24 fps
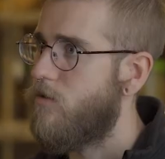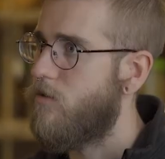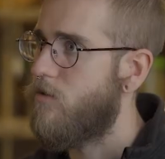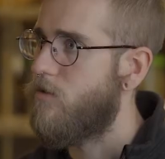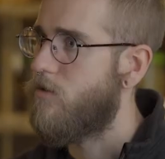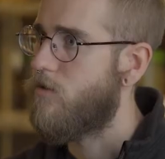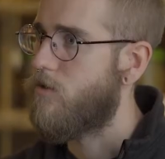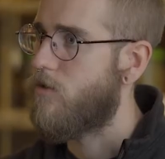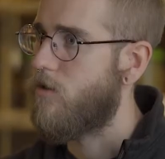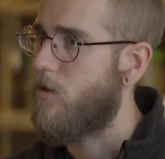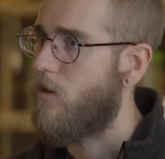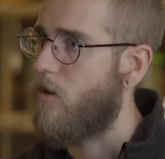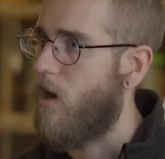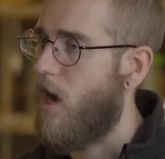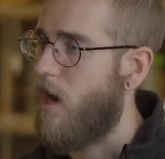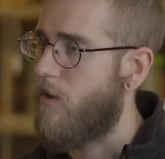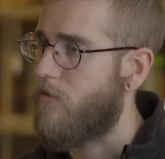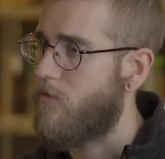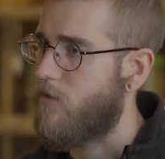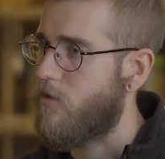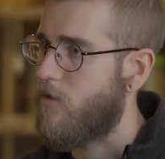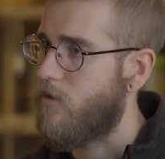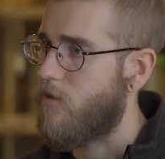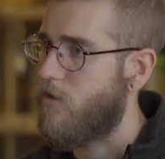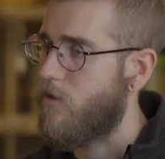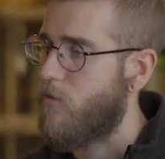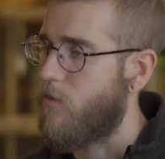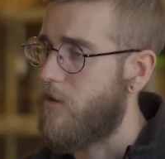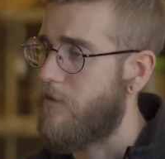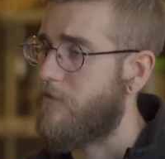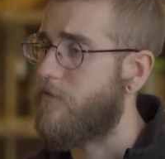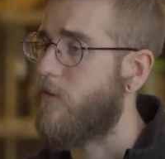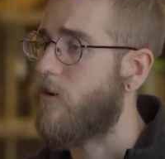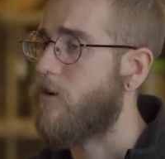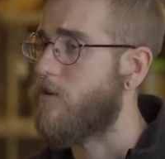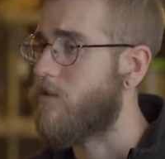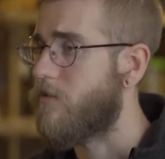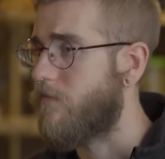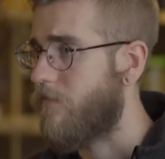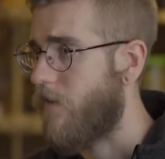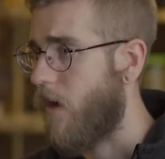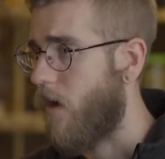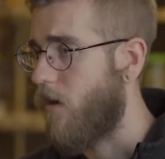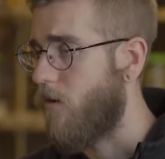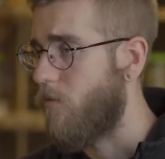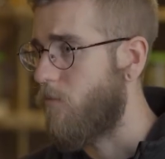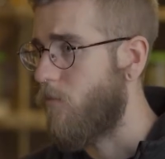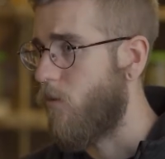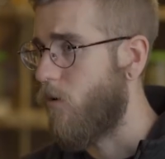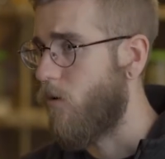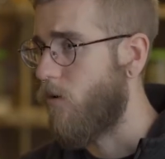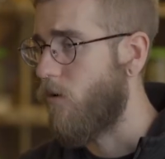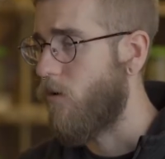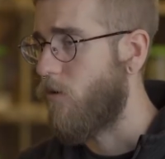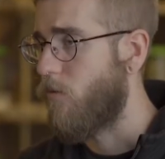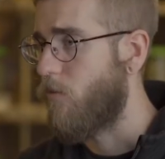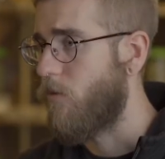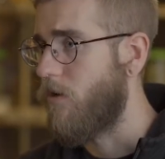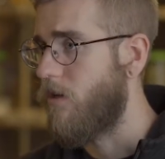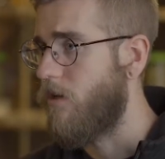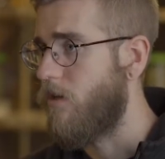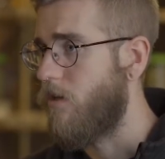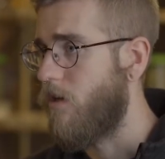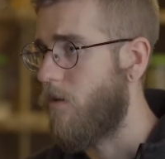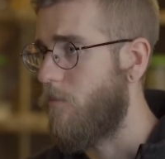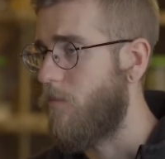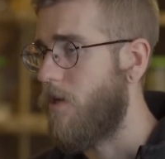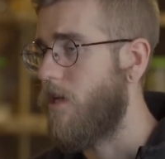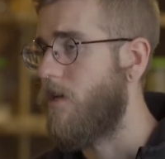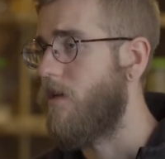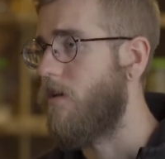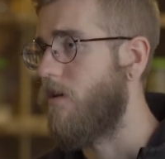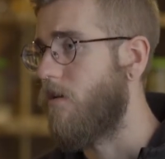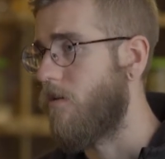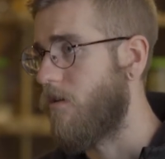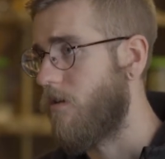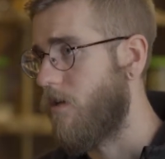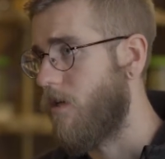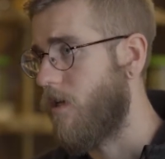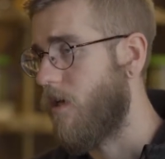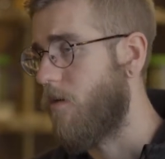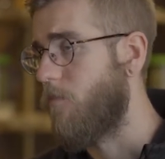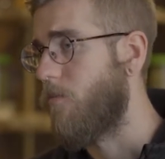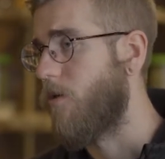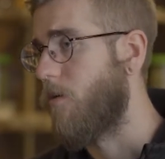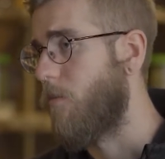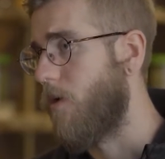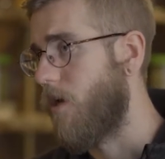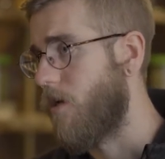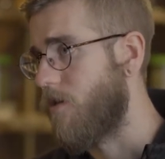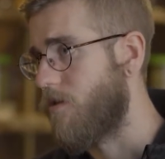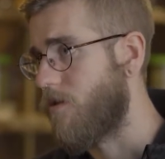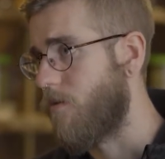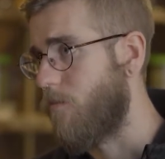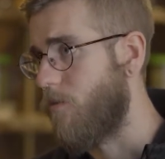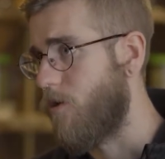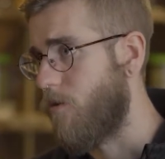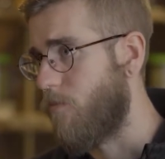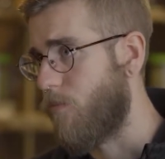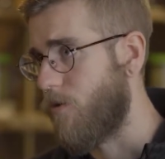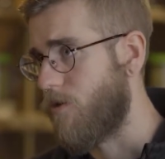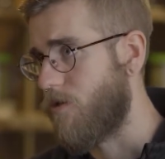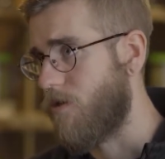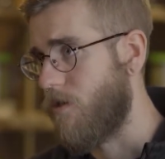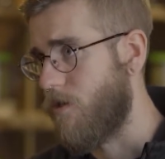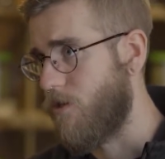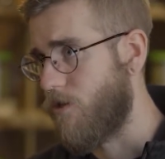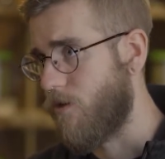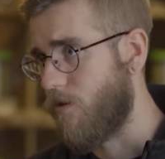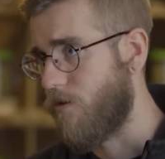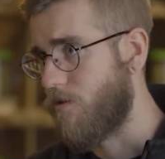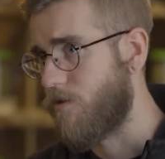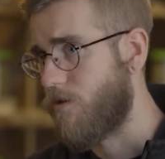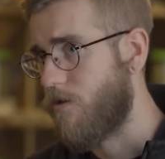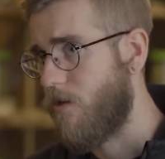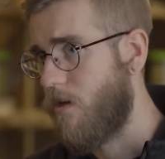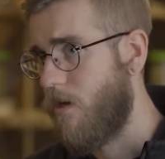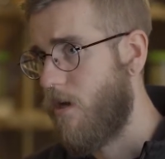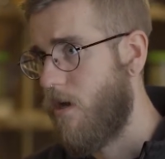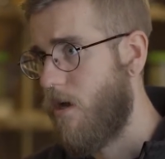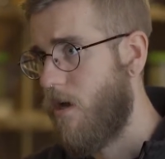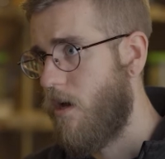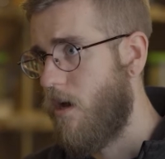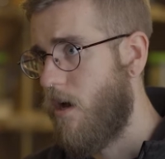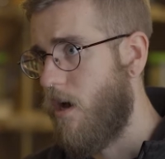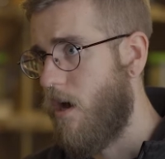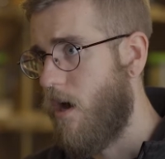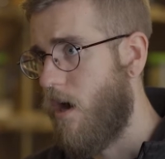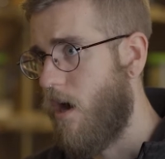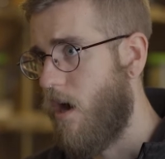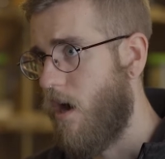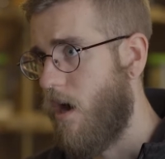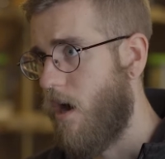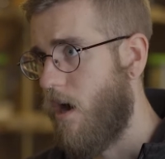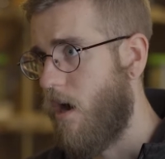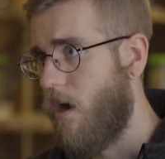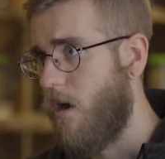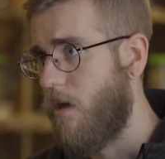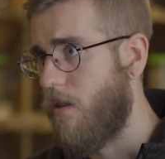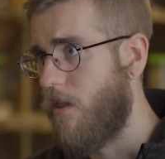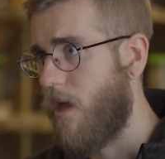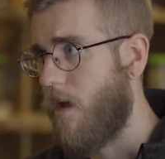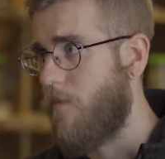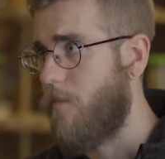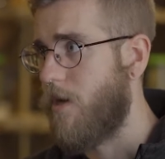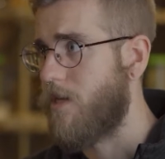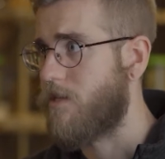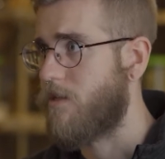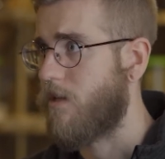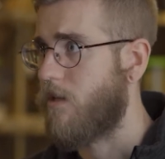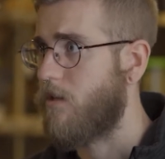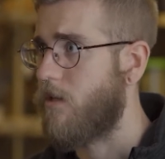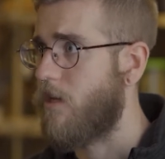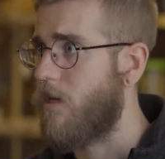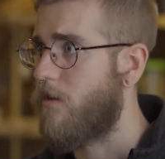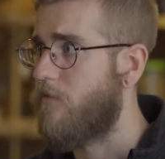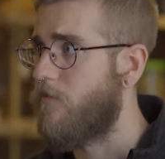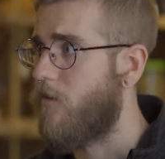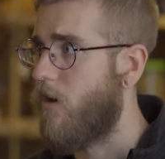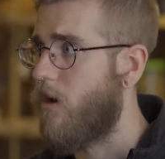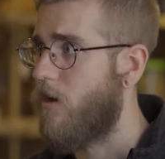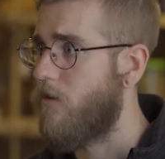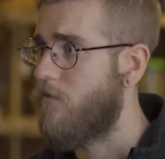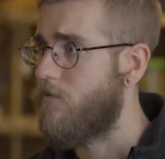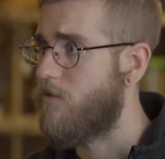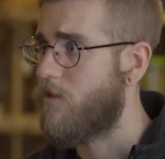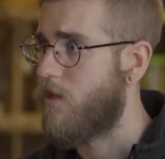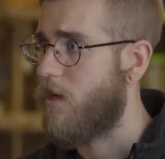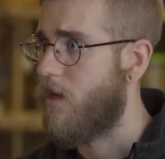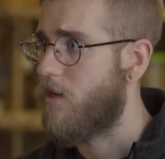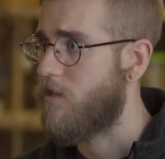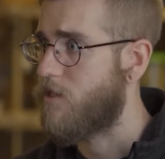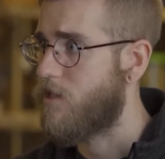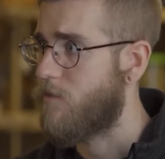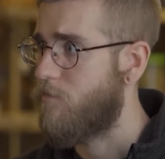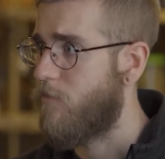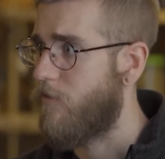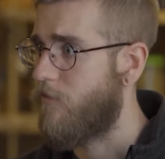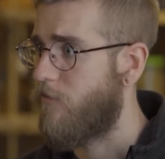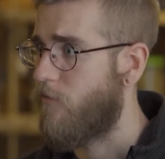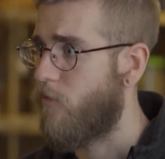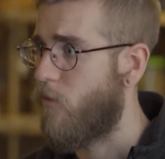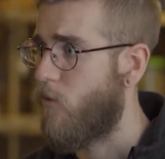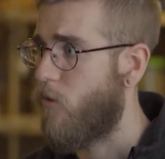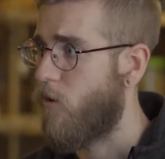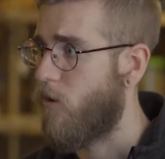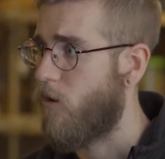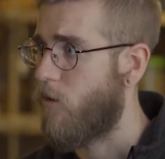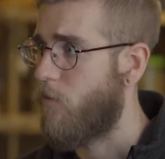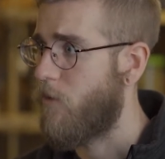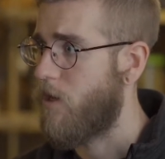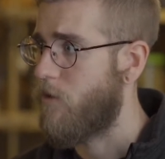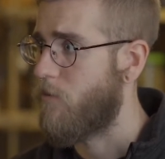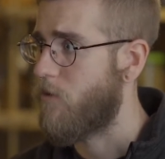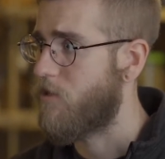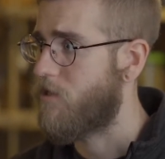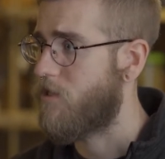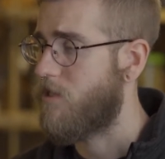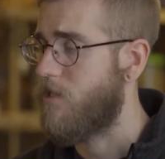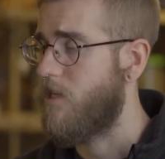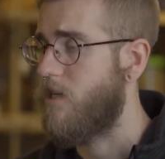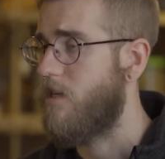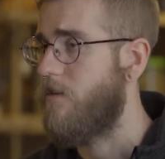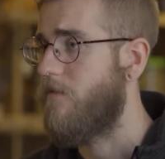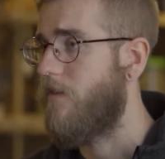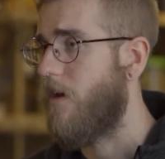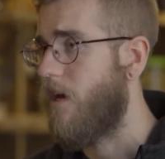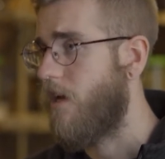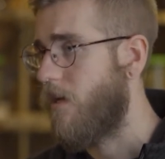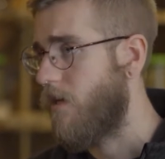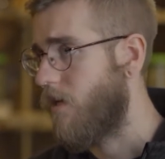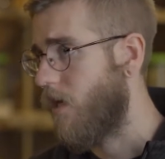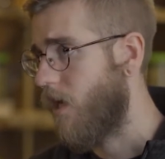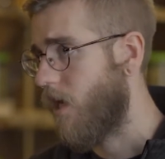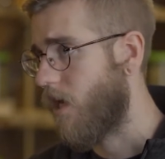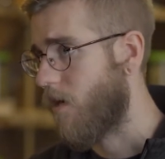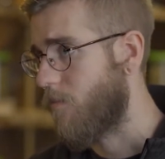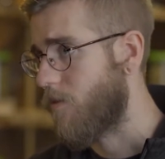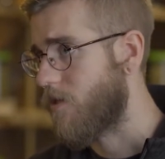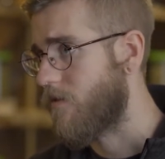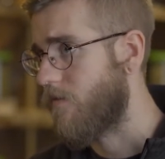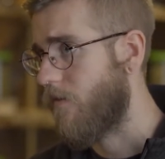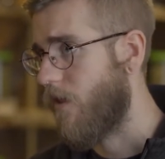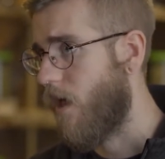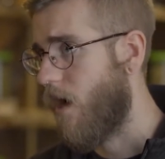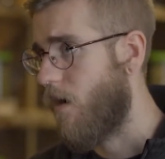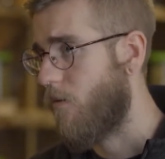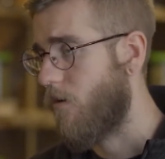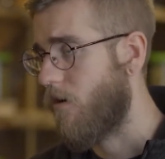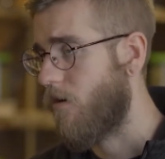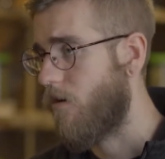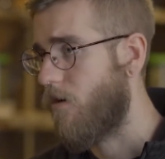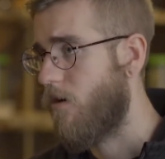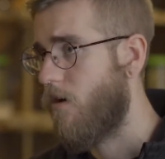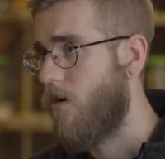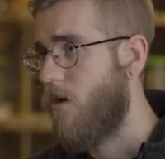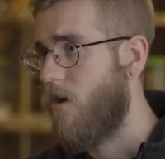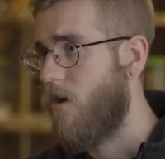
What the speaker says: So after we first found mold, we immediately implemented some new procedures. That basically involves us, before we receive any cannabis flower,